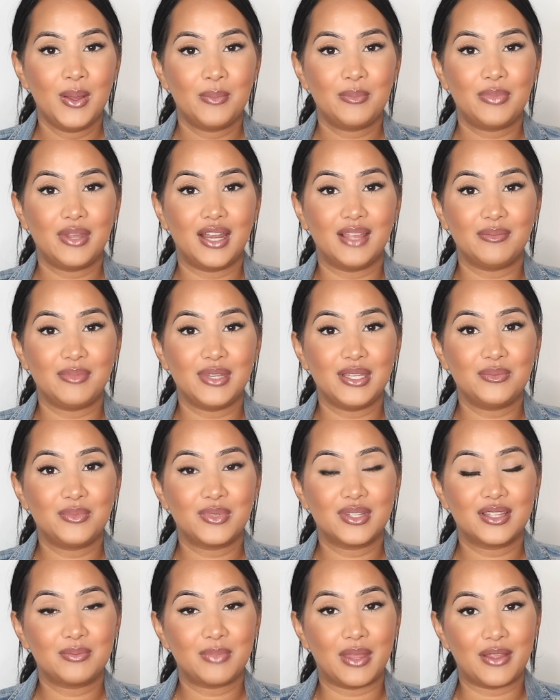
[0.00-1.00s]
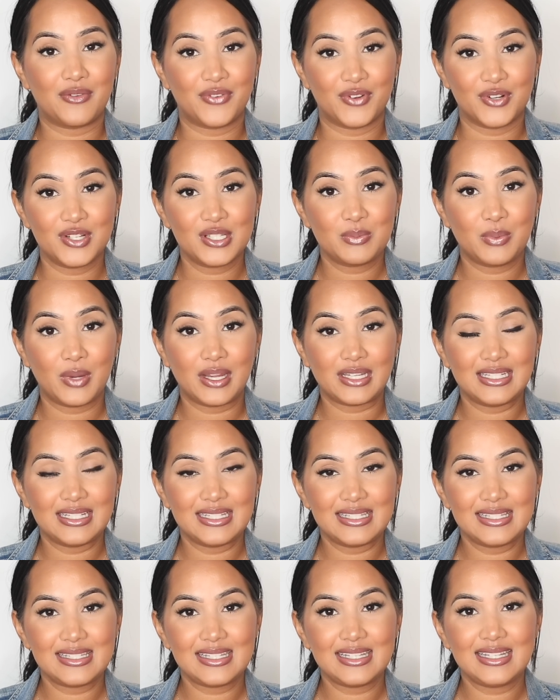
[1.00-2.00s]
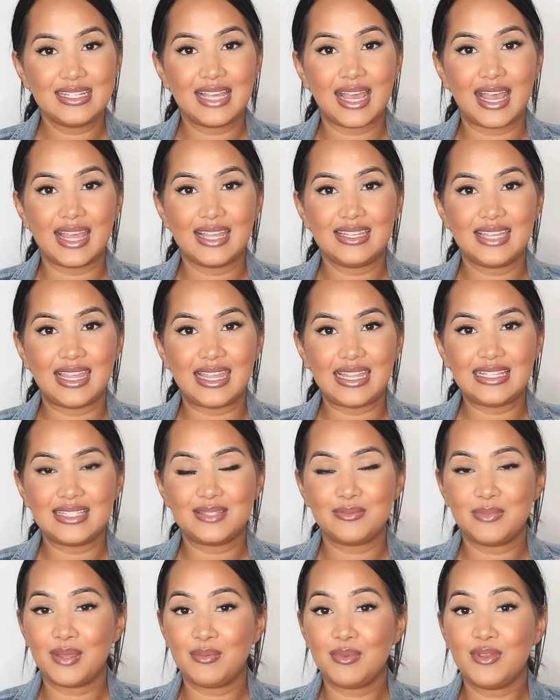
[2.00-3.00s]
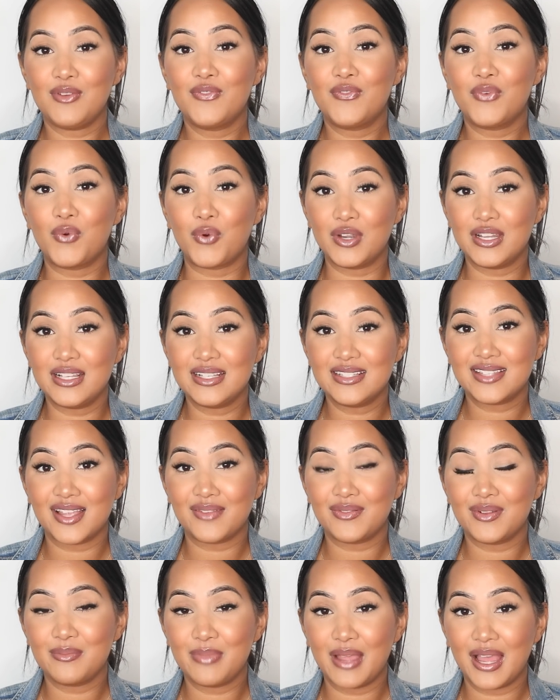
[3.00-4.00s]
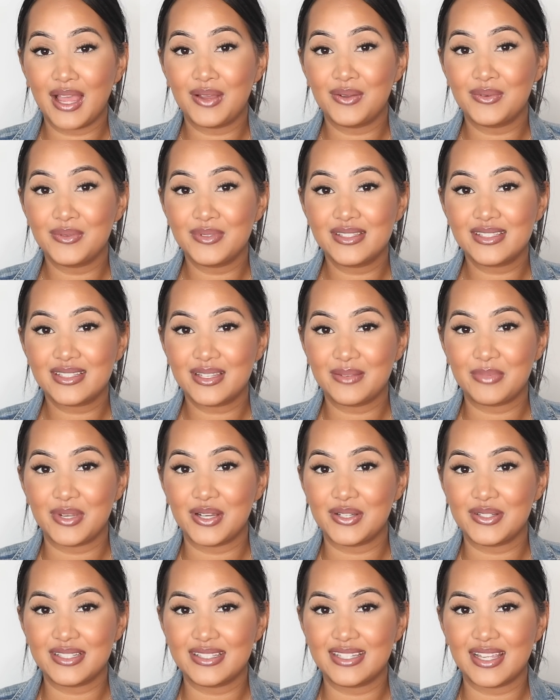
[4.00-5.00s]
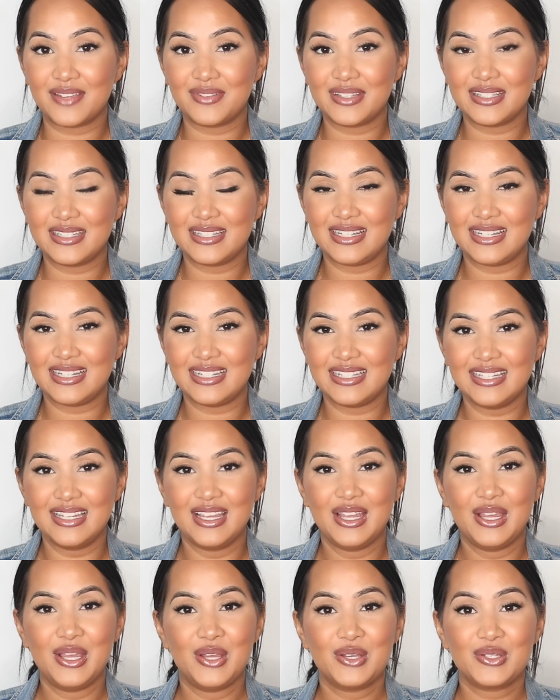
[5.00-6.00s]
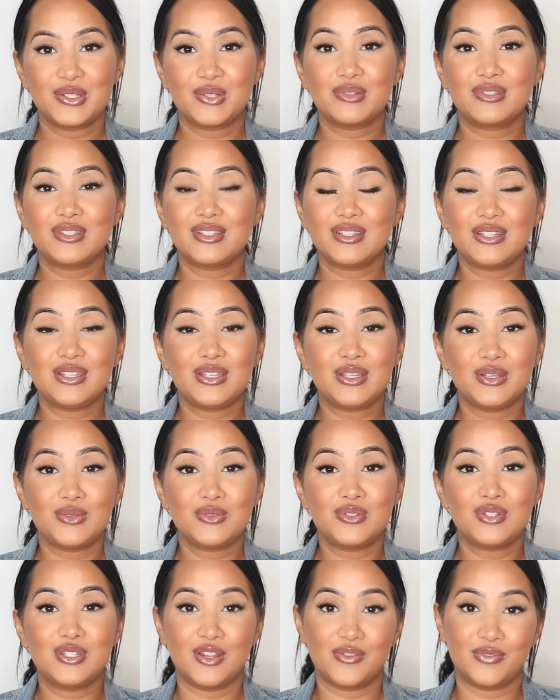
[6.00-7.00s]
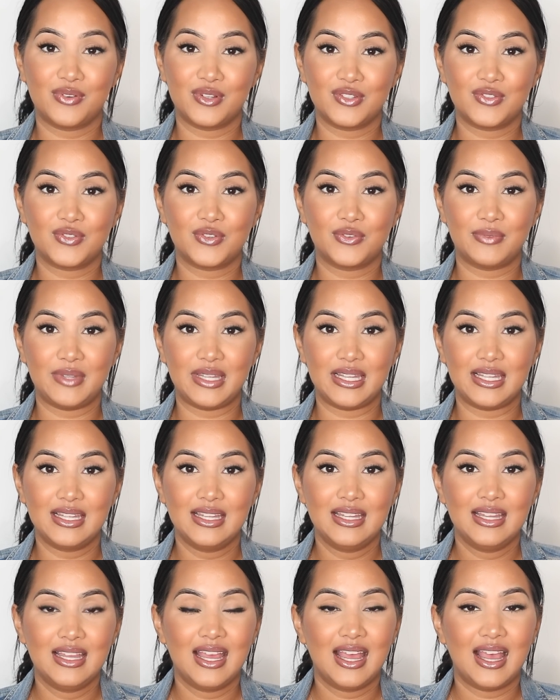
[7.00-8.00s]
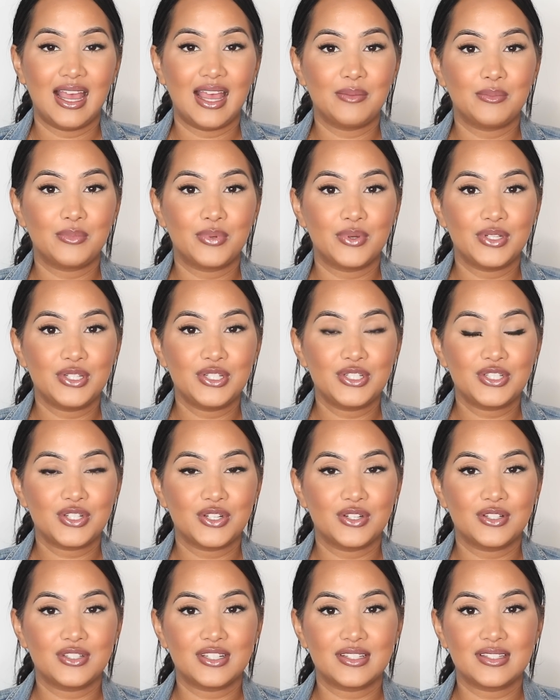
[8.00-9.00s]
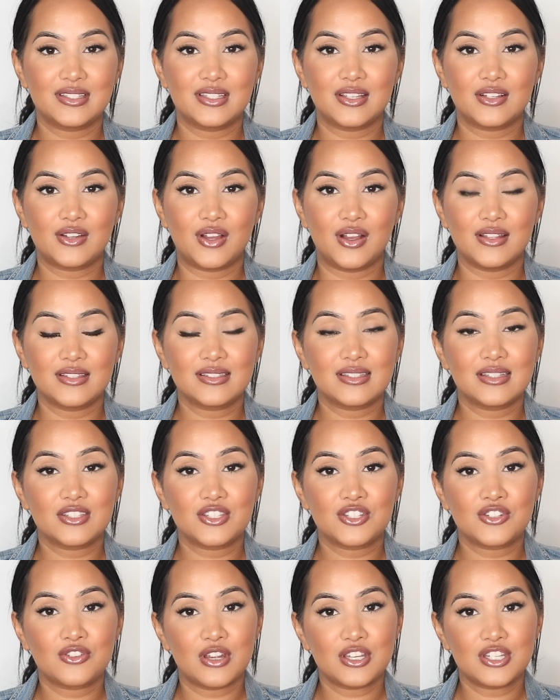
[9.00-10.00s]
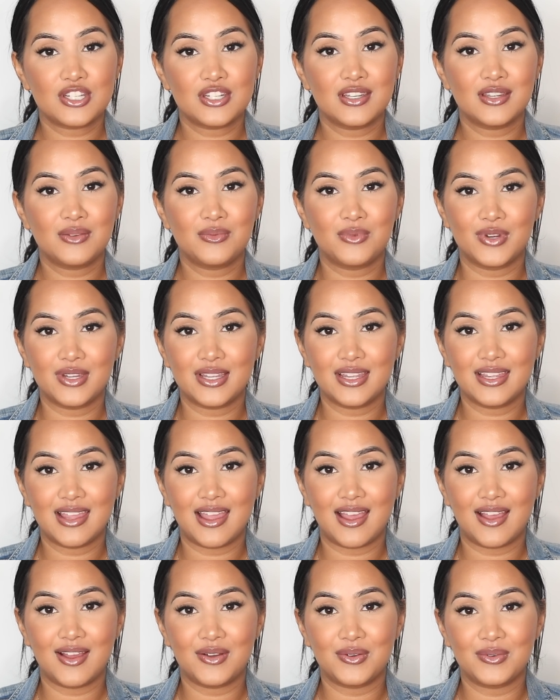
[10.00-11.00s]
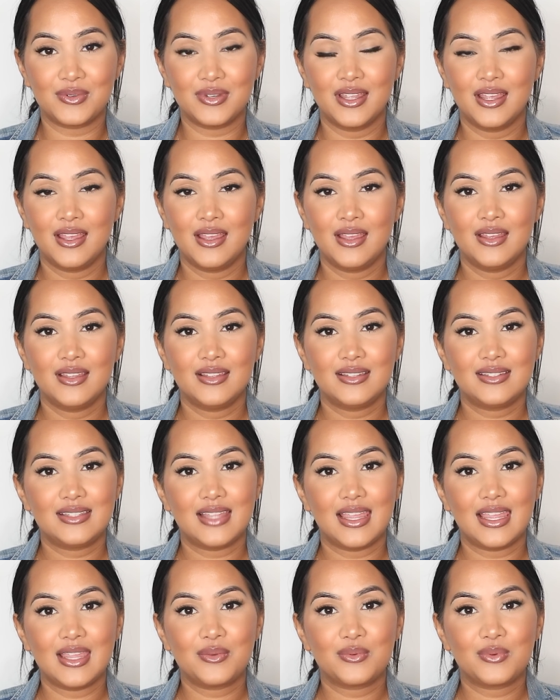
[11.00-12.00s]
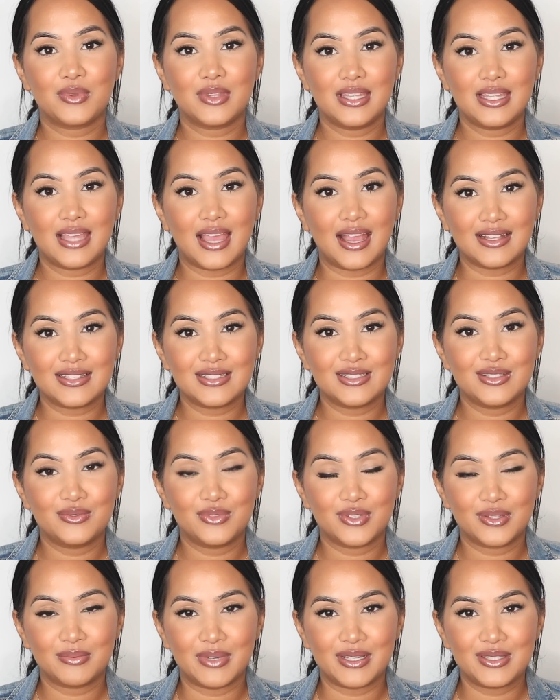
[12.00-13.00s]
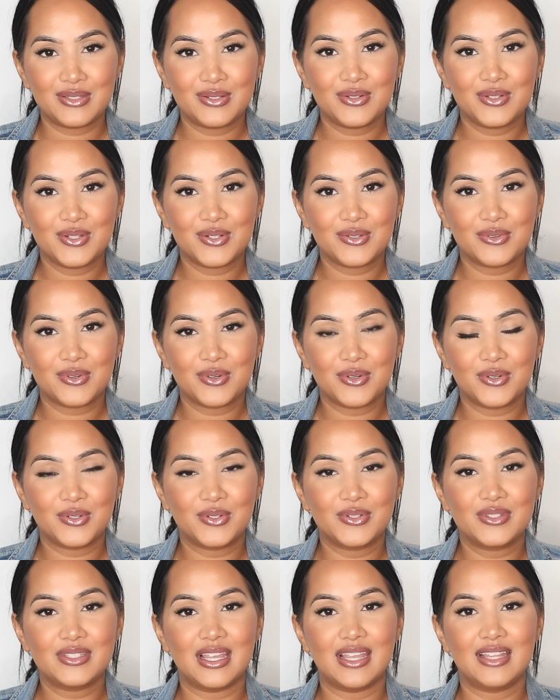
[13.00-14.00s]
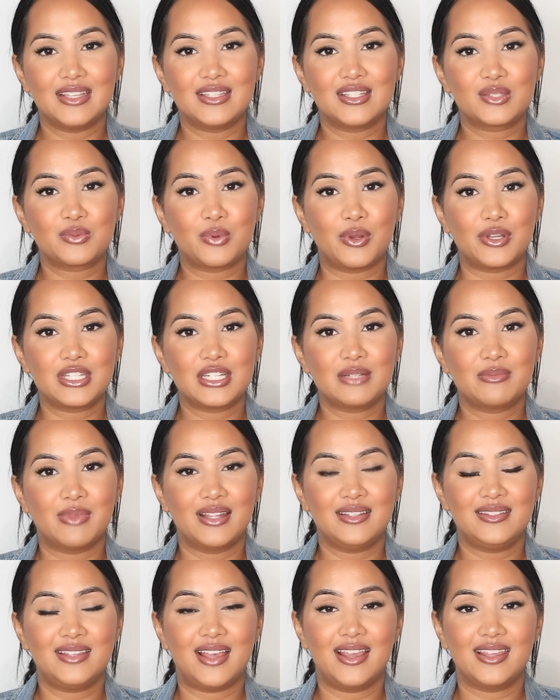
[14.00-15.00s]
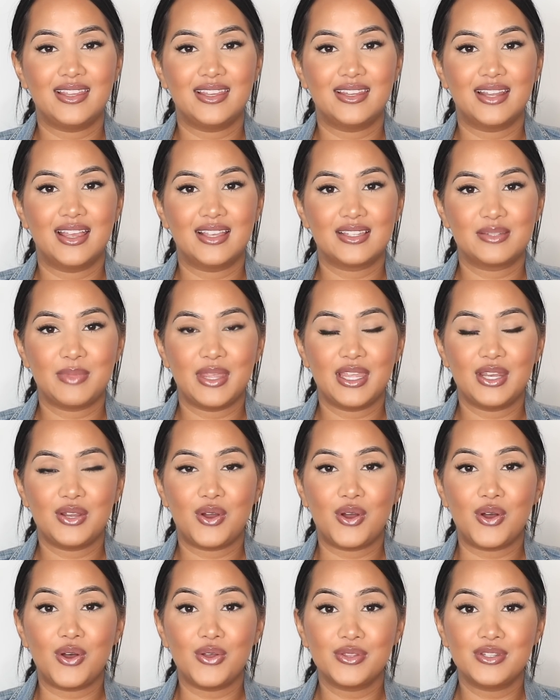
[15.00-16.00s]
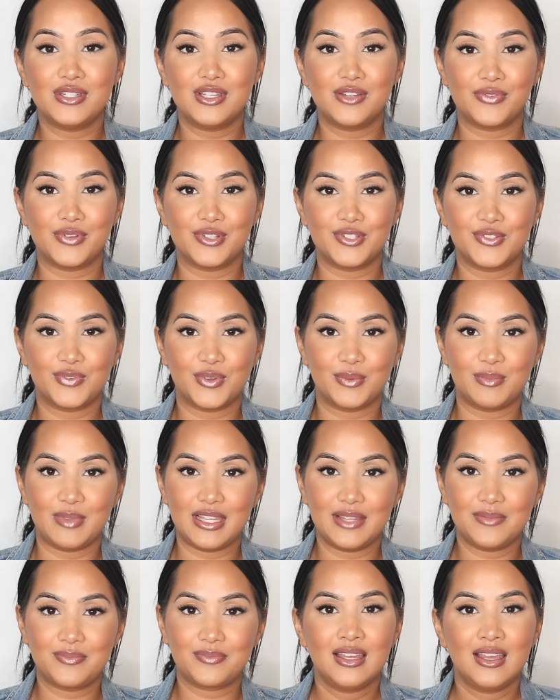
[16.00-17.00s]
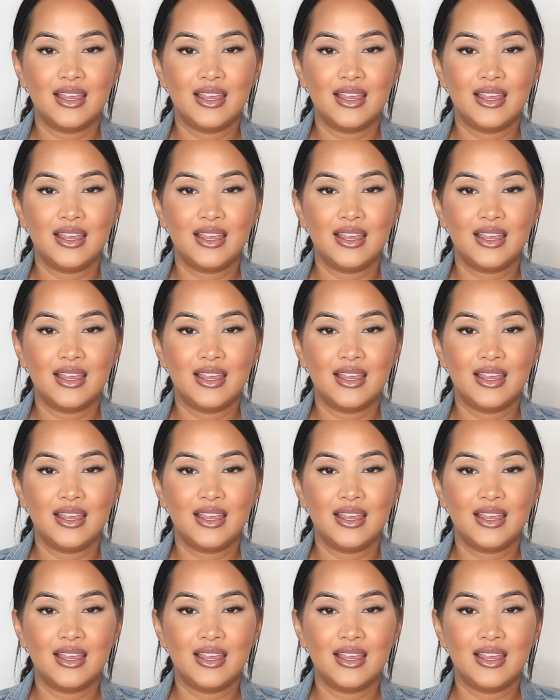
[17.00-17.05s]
but I mean with my first pregnancy I gained maybe 47 pounds compared to 17, so it's a huge difference for me. I'm pretty sure just the constant stretching, working out, staying really active with my 2-year-old, and just watching my diet has made all the difference for me.